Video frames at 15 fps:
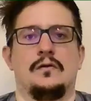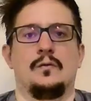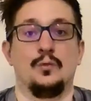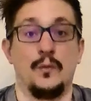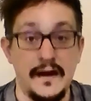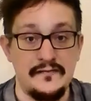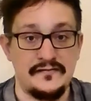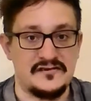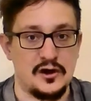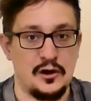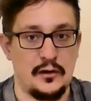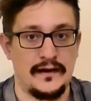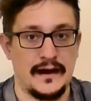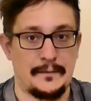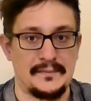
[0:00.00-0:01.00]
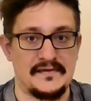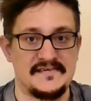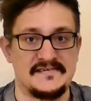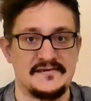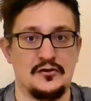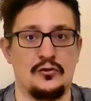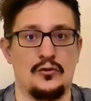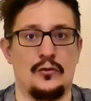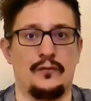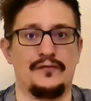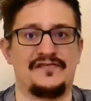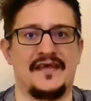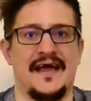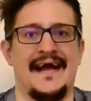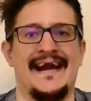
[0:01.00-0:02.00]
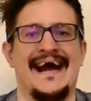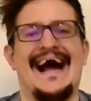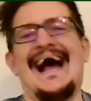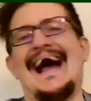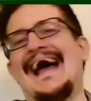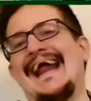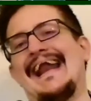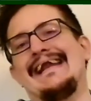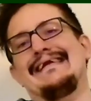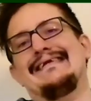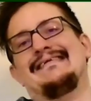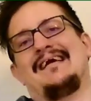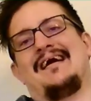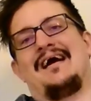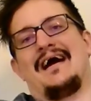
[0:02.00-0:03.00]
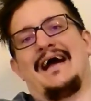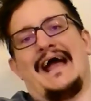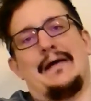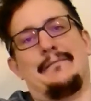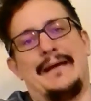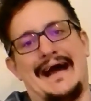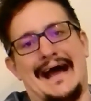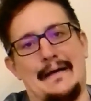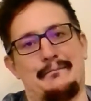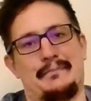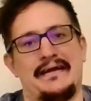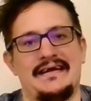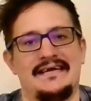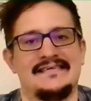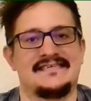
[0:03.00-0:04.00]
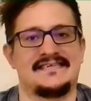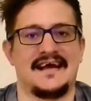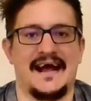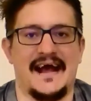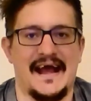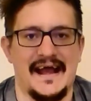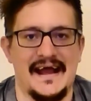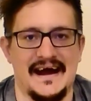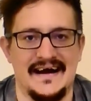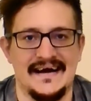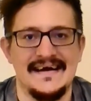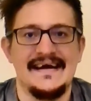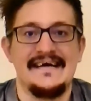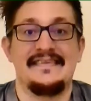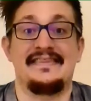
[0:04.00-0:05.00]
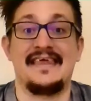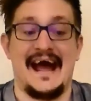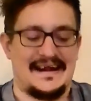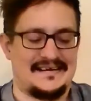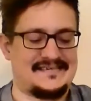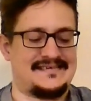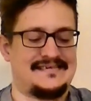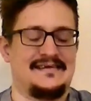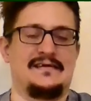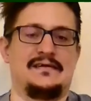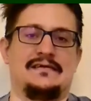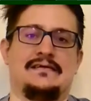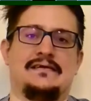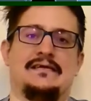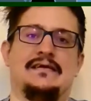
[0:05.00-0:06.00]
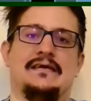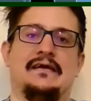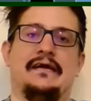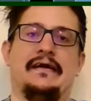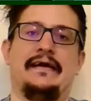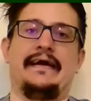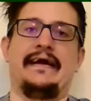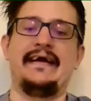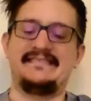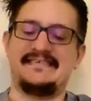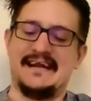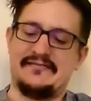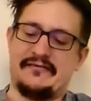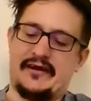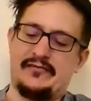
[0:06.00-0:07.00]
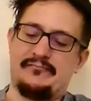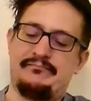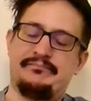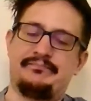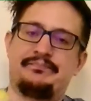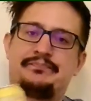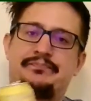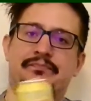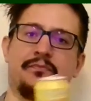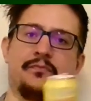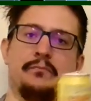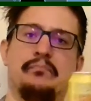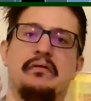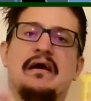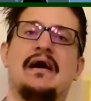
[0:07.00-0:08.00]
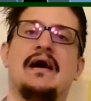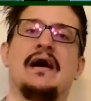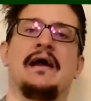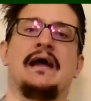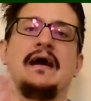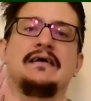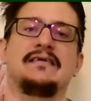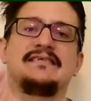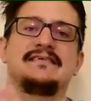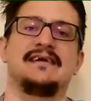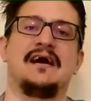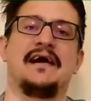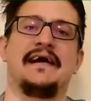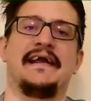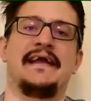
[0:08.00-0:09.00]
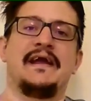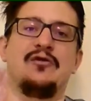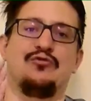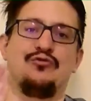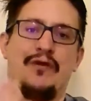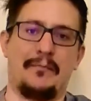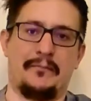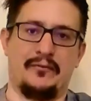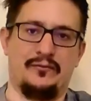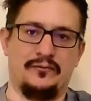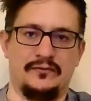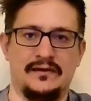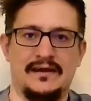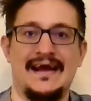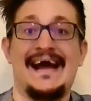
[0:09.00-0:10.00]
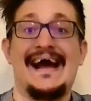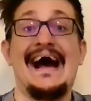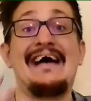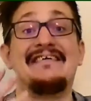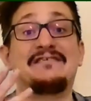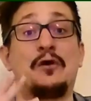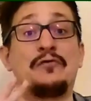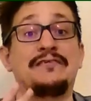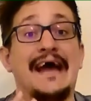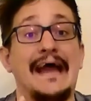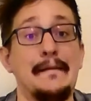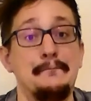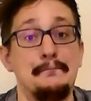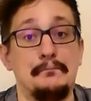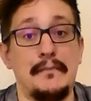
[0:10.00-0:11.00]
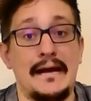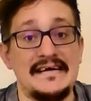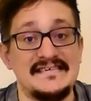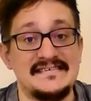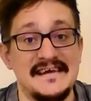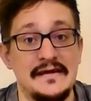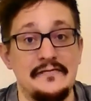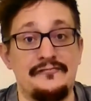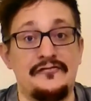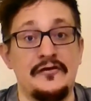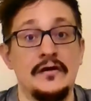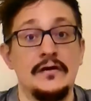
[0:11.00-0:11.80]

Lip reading: We've totted up the scores then, and I am happy to say that Easy Living by Tiny Rebel has got a massive